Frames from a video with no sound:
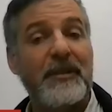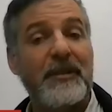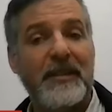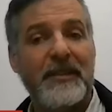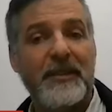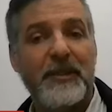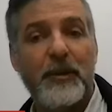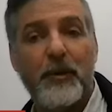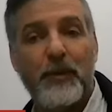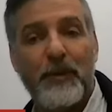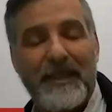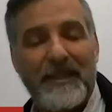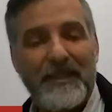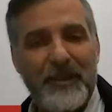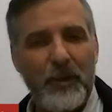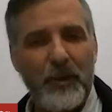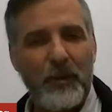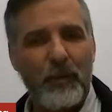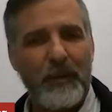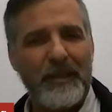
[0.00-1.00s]
the degree
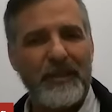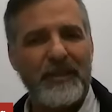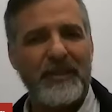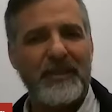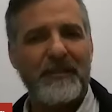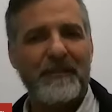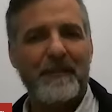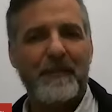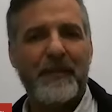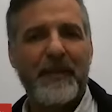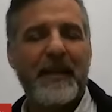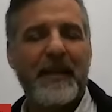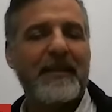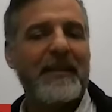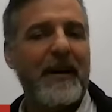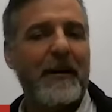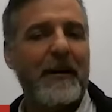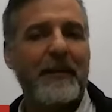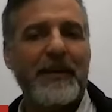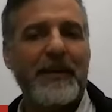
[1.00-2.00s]
to which a
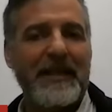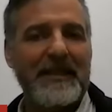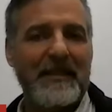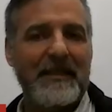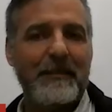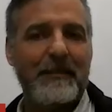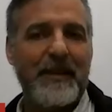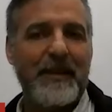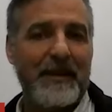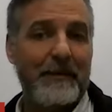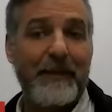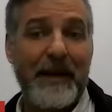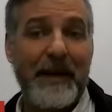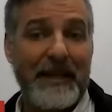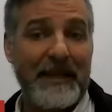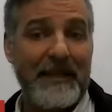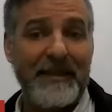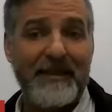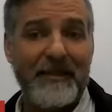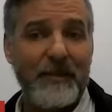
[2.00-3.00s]
company has
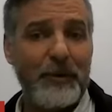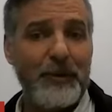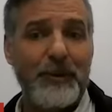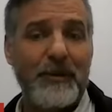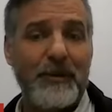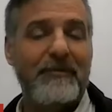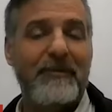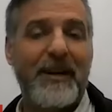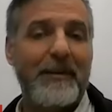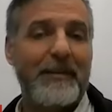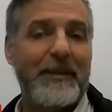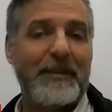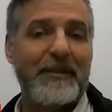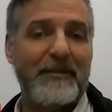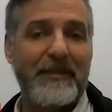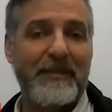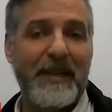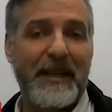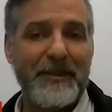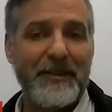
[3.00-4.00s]
embedded social and
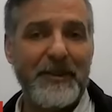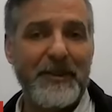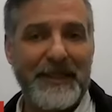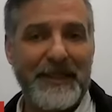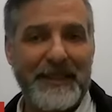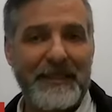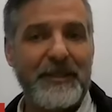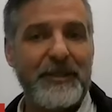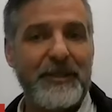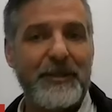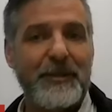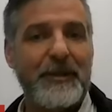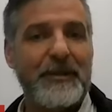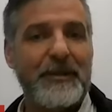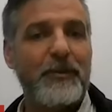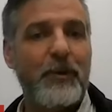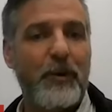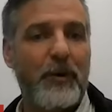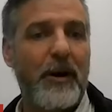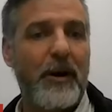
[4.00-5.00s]
environmental values into
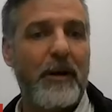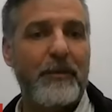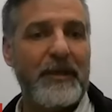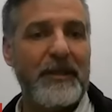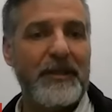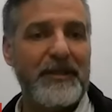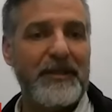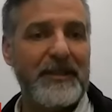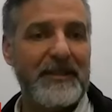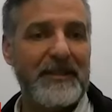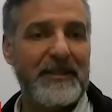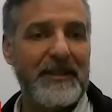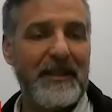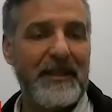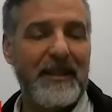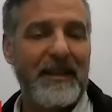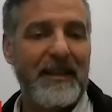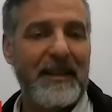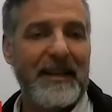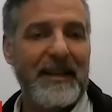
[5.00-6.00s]
its core operations.
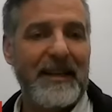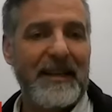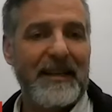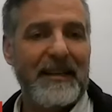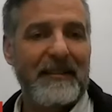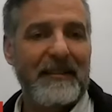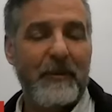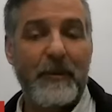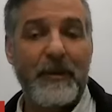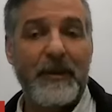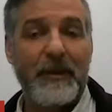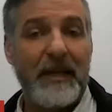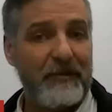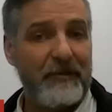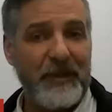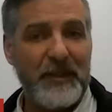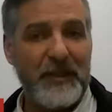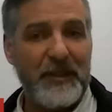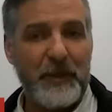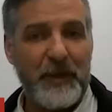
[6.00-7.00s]
From a
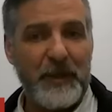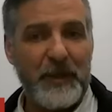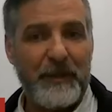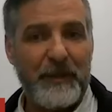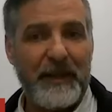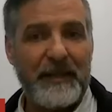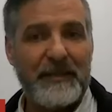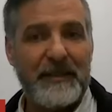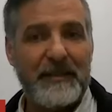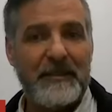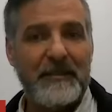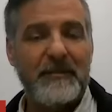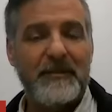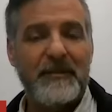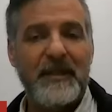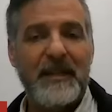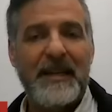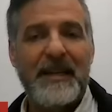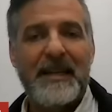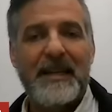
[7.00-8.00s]
governance perspective,
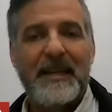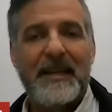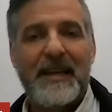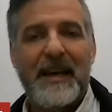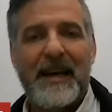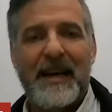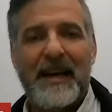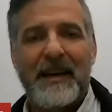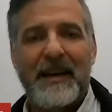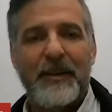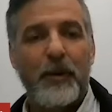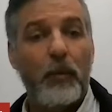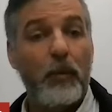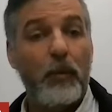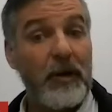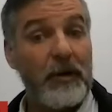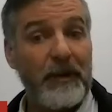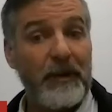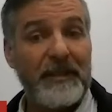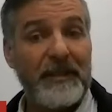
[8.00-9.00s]
the
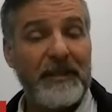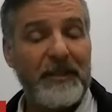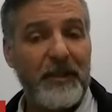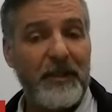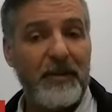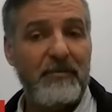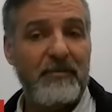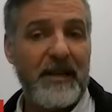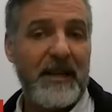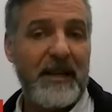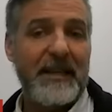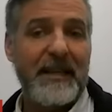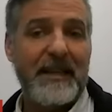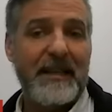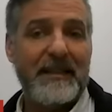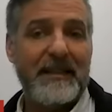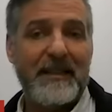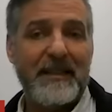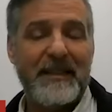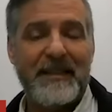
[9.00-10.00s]
workplace you're
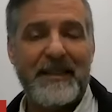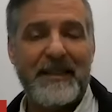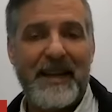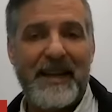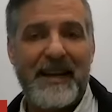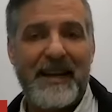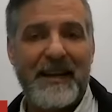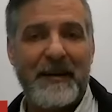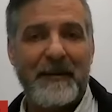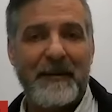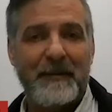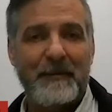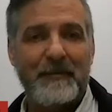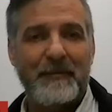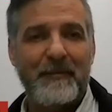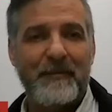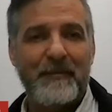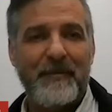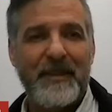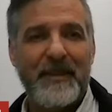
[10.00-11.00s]
creating,
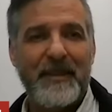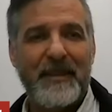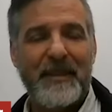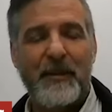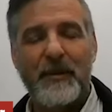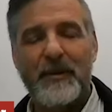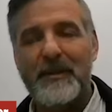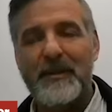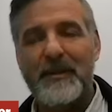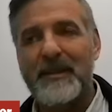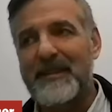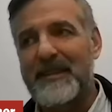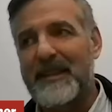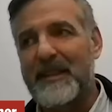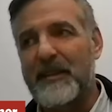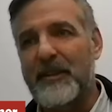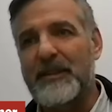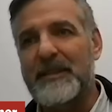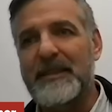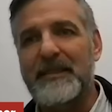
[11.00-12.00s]

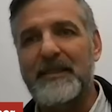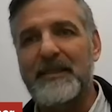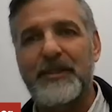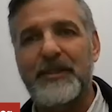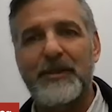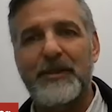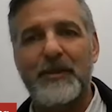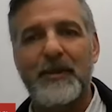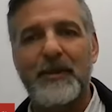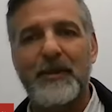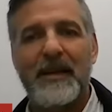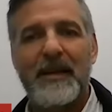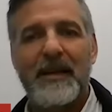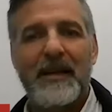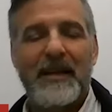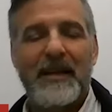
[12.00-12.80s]
it looks into